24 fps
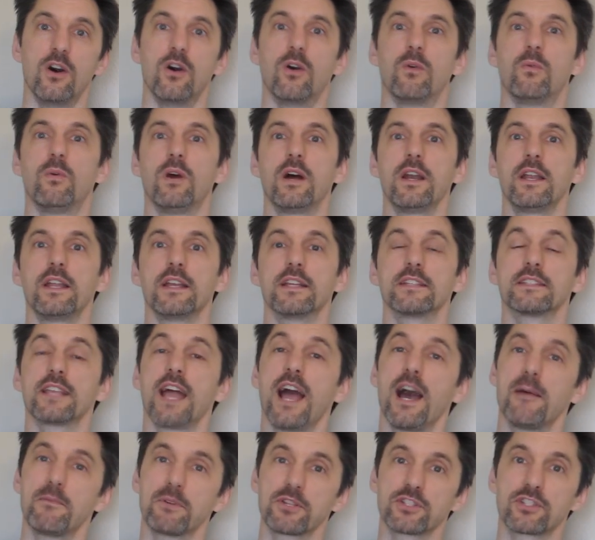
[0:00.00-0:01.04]
One is,
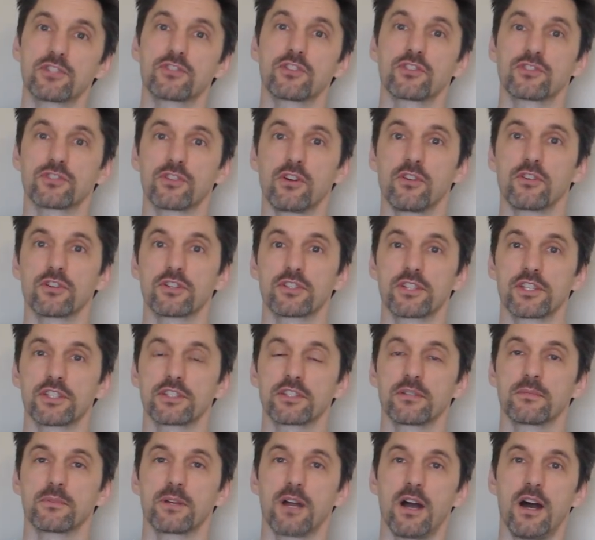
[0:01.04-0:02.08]
how much does the solar
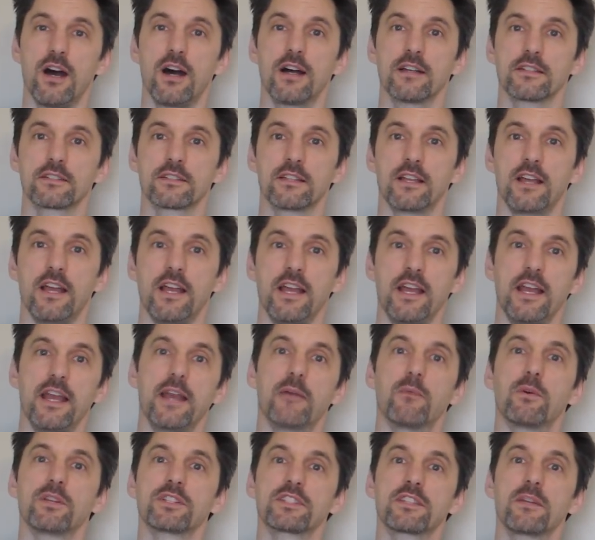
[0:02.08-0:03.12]
system cost,
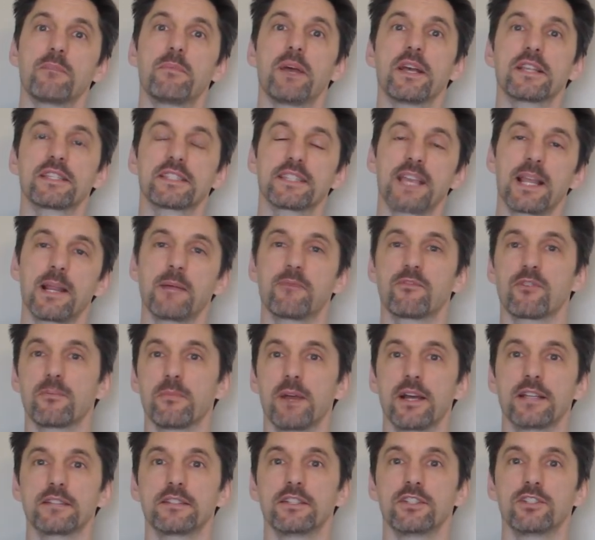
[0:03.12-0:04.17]
and what's the best setup for
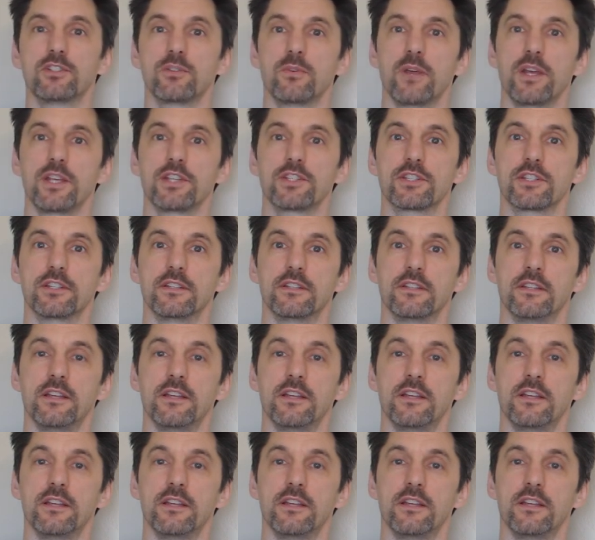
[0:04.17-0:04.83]
my situation?